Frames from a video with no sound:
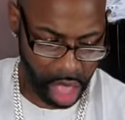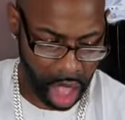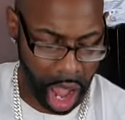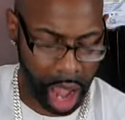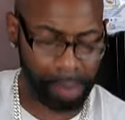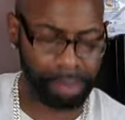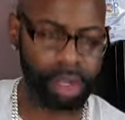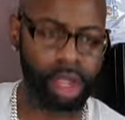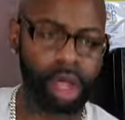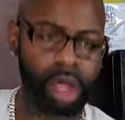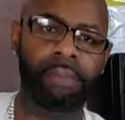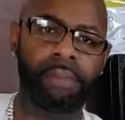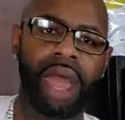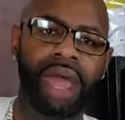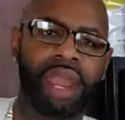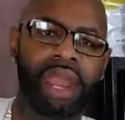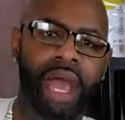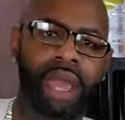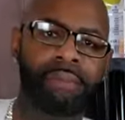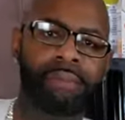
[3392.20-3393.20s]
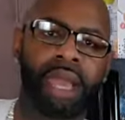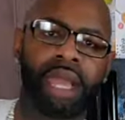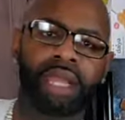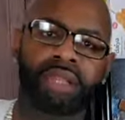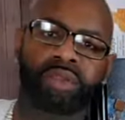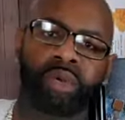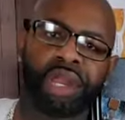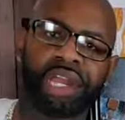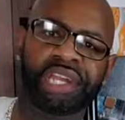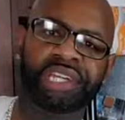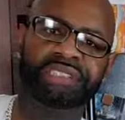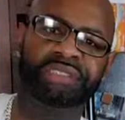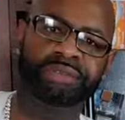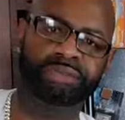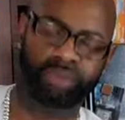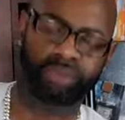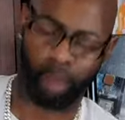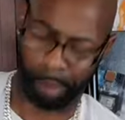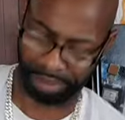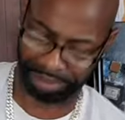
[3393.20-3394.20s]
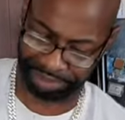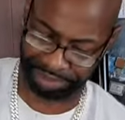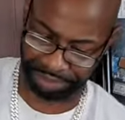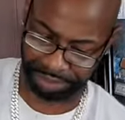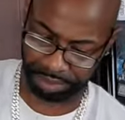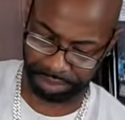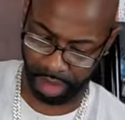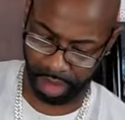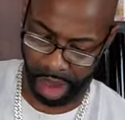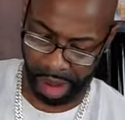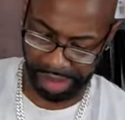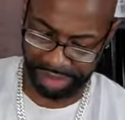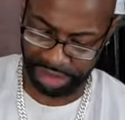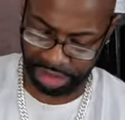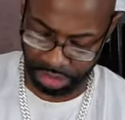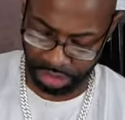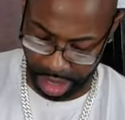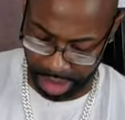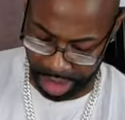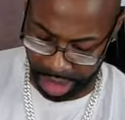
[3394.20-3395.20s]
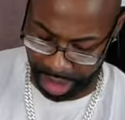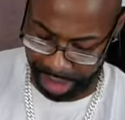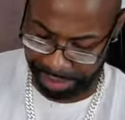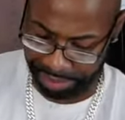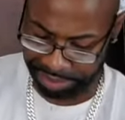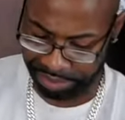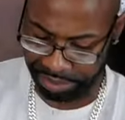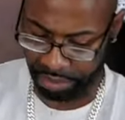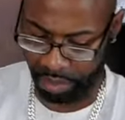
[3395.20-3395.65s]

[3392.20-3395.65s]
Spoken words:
I'm a little man, I ain't made three. Straight up.